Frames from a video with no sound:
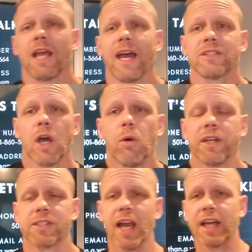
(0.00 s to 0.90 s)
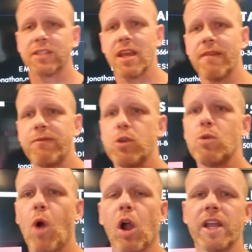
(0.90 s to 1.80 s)
as always, guys, if
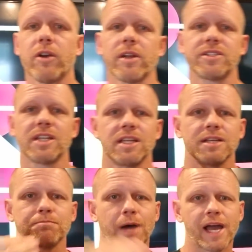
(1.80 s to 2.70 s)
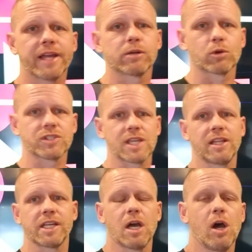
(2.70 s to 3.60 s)
you are interested in buying or
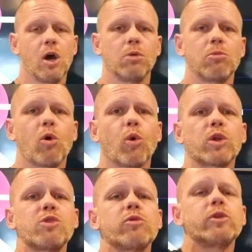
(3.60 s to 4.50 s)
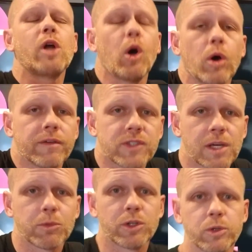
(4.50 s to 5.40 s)
selling a home, or you know of
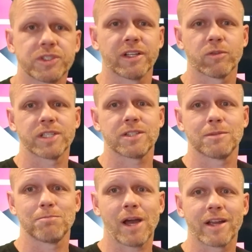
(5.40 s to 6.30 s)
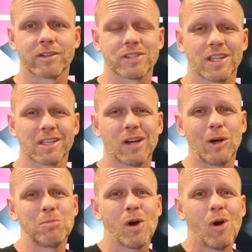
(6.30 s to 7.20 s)
someone who is interested in buying or selling a
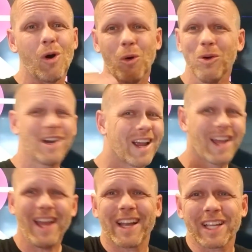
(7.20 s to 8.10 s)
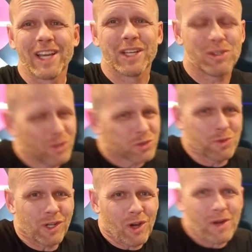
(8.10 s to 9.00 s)
home, or heck, you just
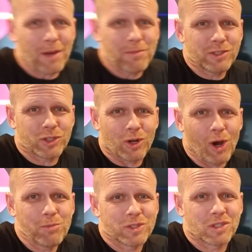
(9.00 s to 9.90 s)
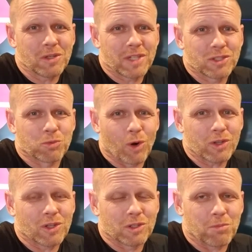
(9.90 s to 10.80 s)
want to know how much your home is
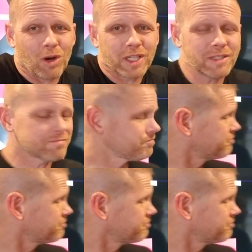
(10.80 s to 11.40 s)
worth on the market,